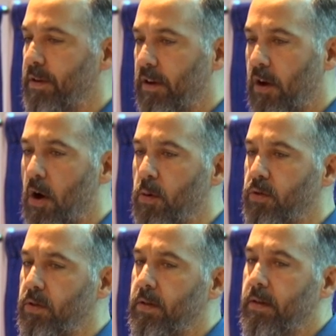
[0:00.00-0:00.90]
to the
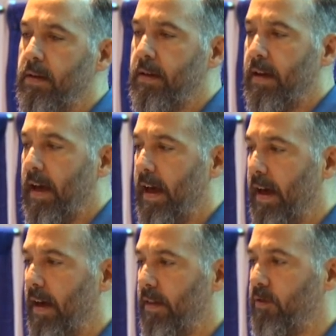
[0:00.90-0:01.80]
coast
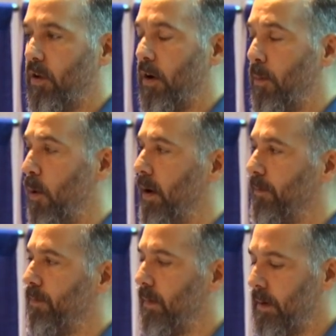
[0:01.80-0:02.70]
and started boating.
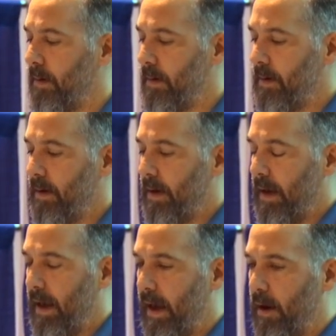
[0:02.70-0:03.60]

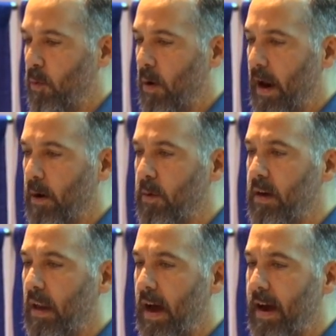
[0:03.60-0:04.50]
And what I
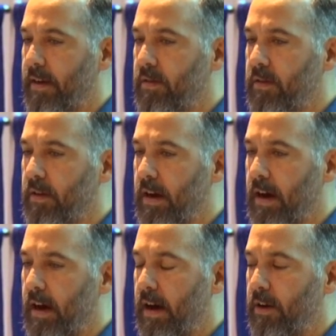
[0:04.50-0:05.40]
realized
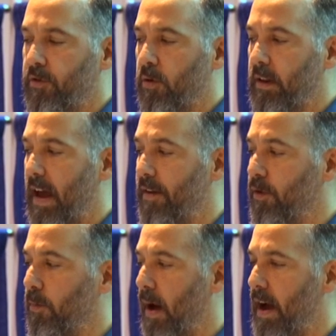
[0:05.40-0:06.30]
shortly
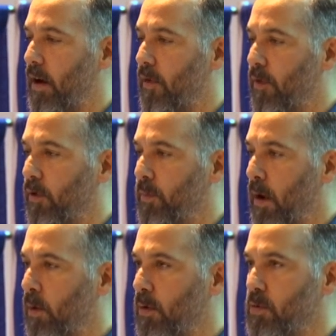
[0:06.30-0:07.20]
after buying our first
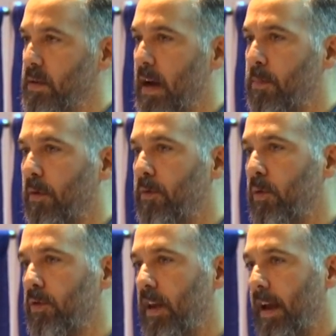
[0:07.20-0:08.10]
boat, which was April
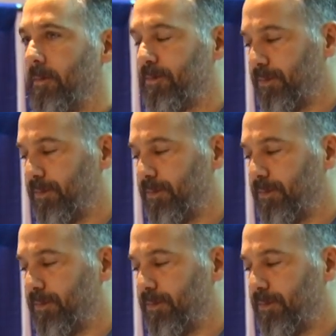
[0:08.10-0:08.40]
Fool's Day